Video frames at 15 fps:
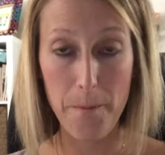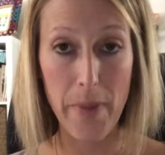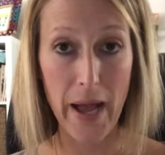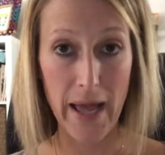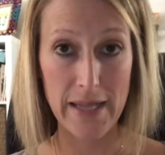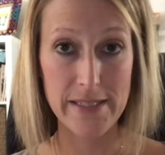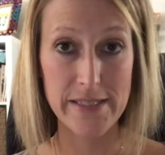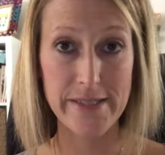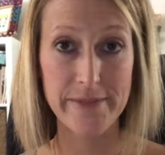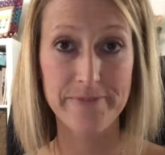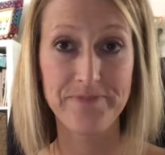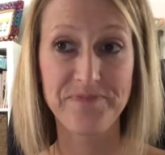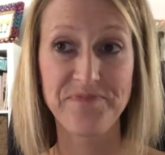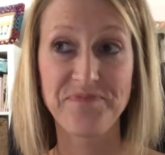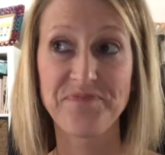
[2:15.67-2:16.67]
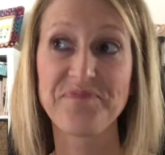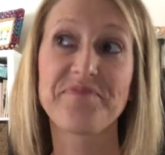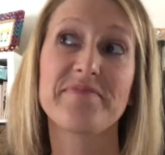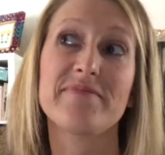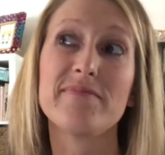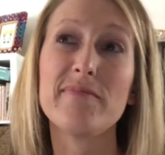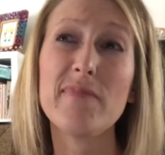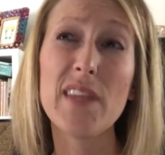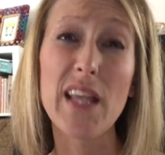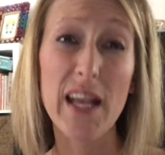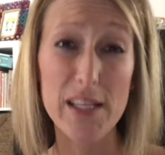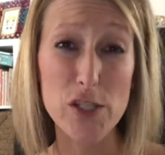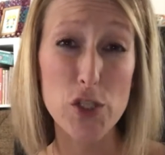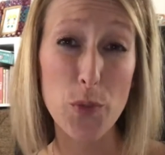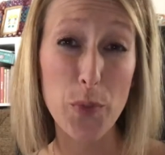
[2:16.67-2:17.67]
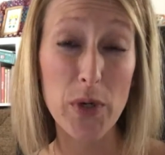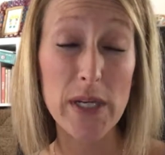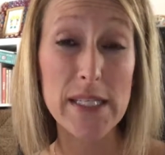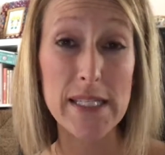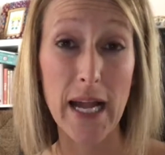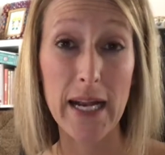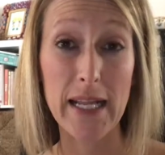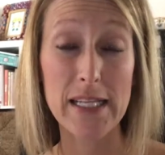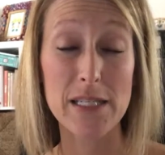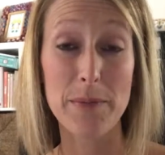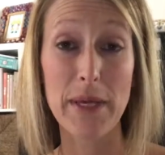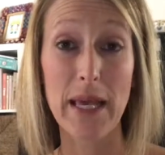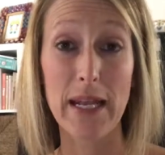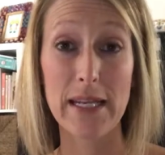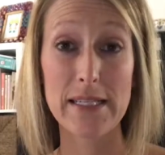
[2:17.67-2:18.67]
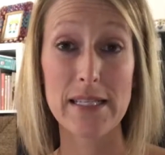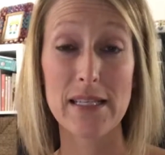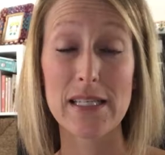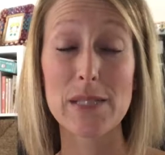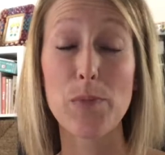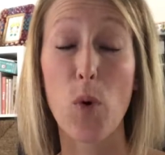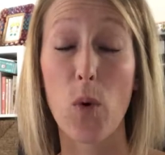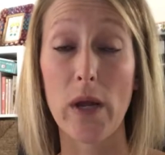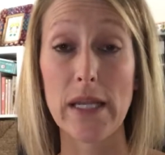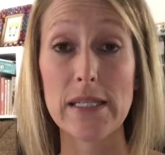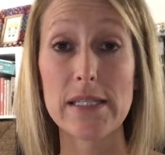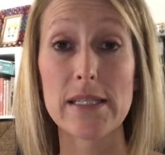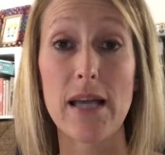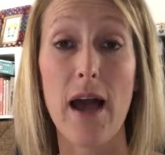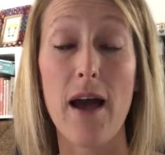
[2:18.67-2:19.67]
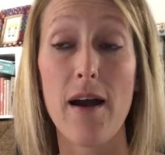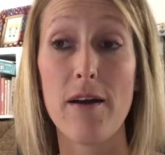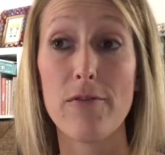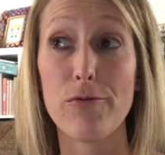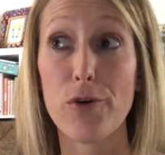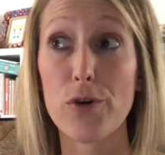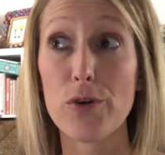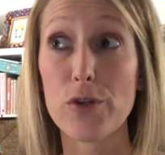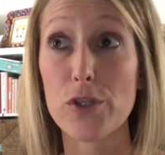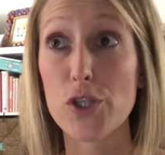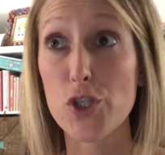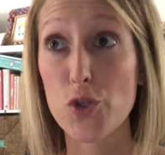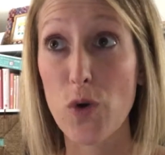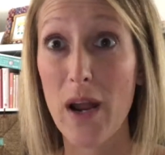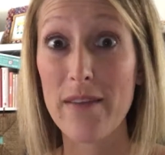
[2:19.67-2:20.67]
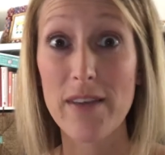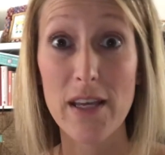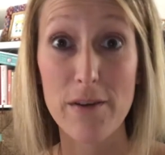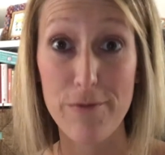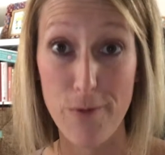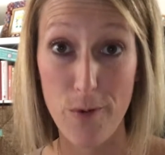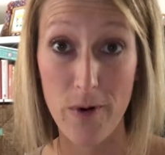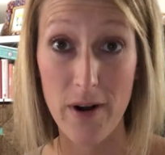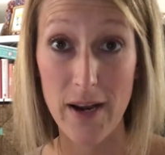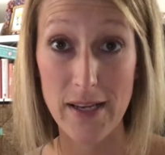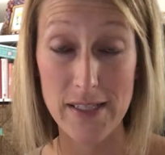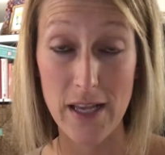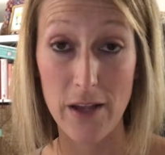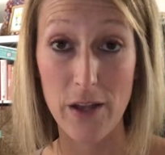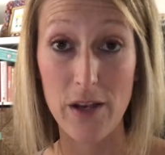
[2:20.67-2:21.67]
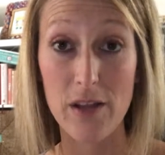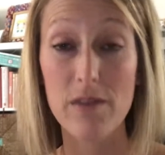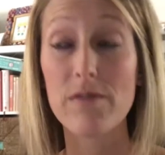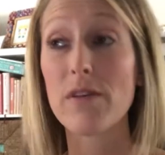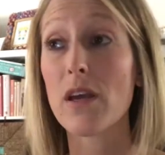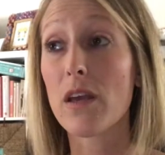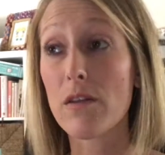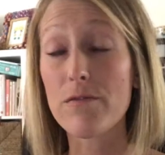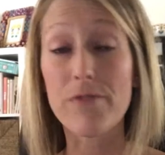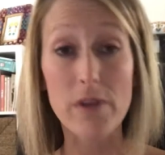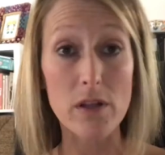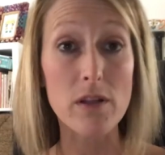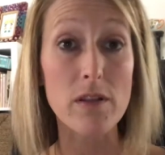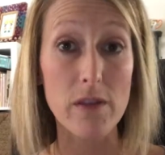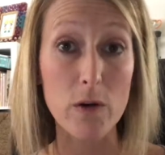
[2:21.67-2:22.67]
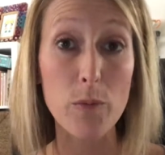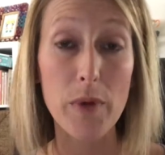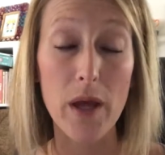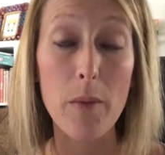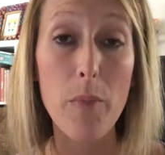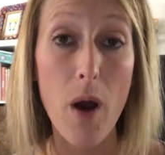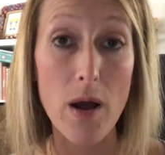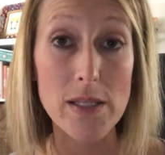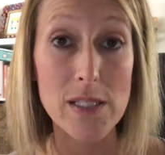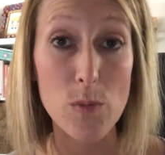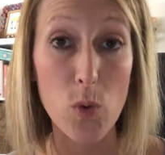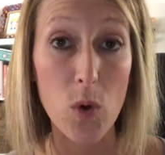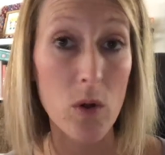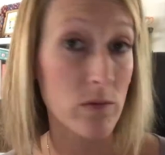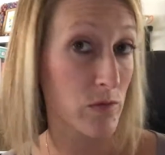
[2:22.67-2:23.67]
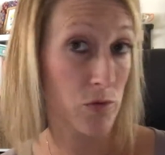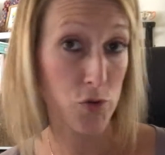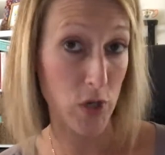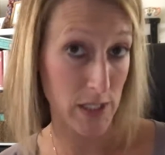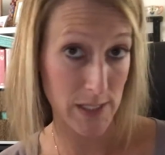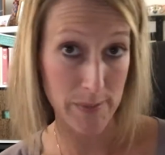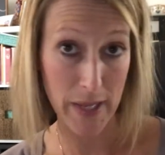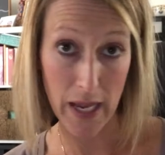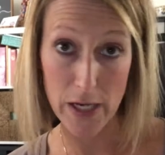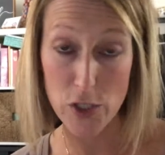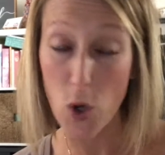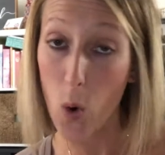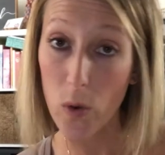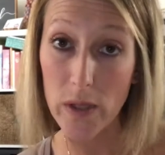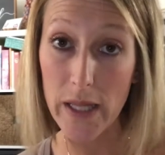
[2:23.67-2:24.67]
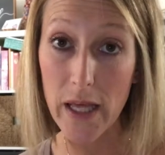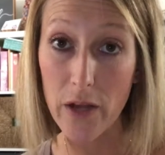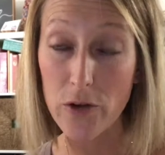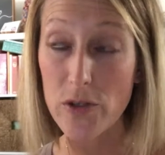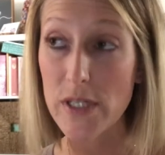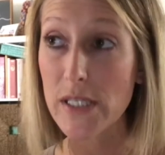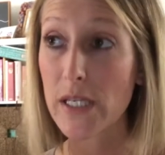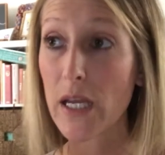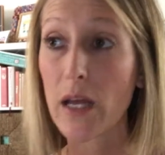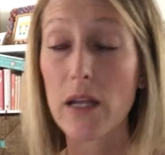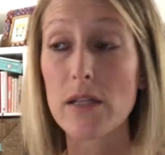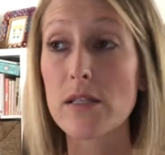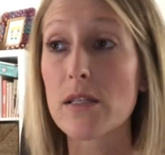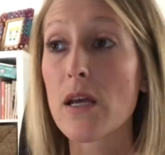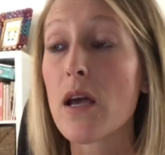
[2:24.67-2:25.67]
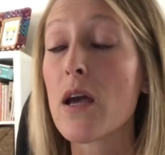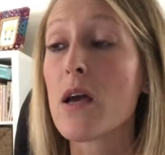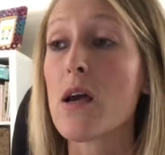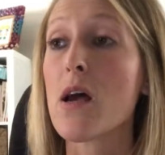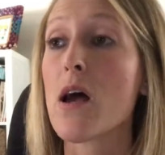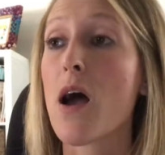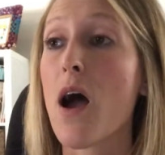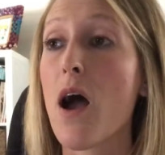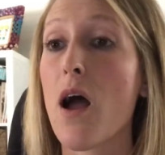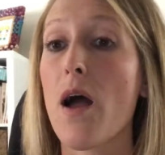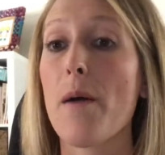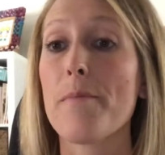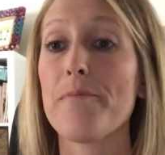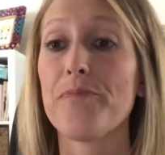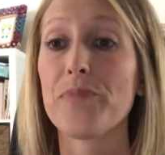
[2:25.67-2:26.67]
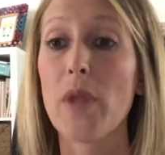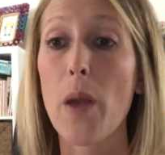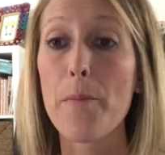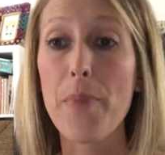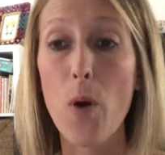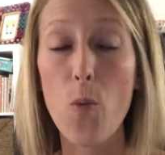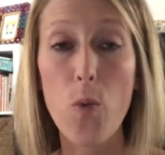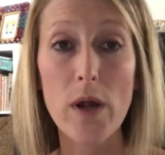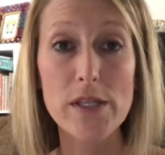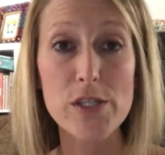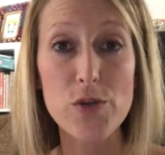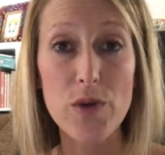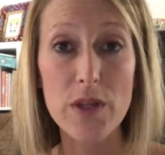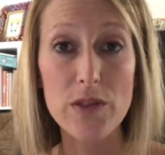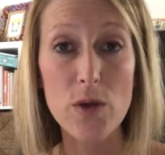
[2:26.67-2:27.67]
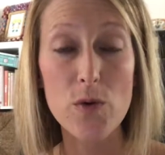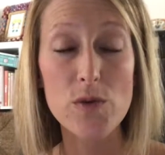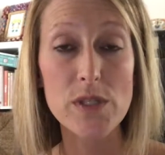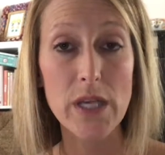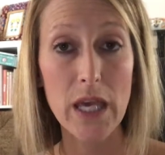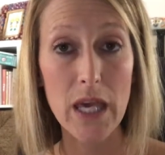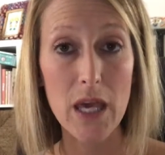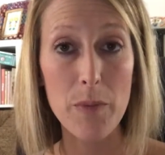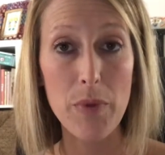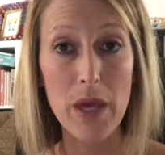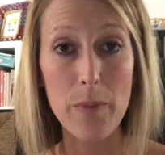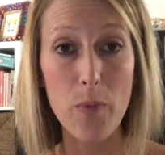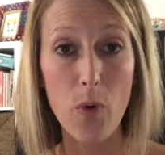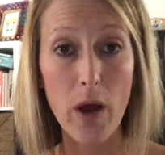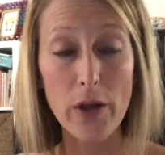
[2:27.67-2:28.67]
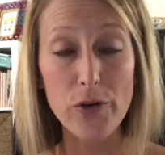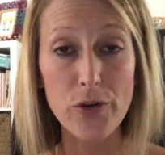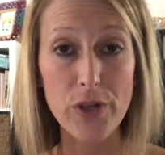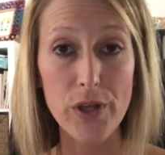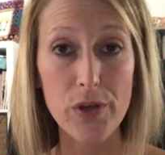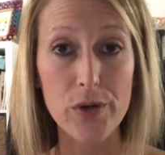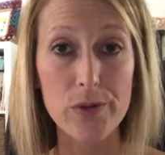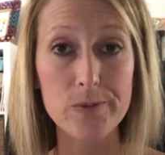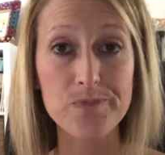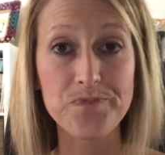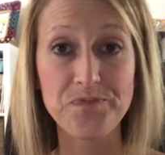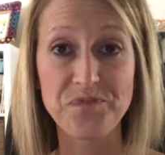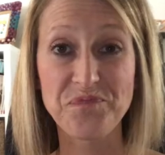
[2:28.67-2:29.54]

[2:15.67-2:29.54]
But it's super exciting to be getting to this point of striving for executive. It can feel a little bit impossible. Trust me, I totally understand. But once you get those key people under you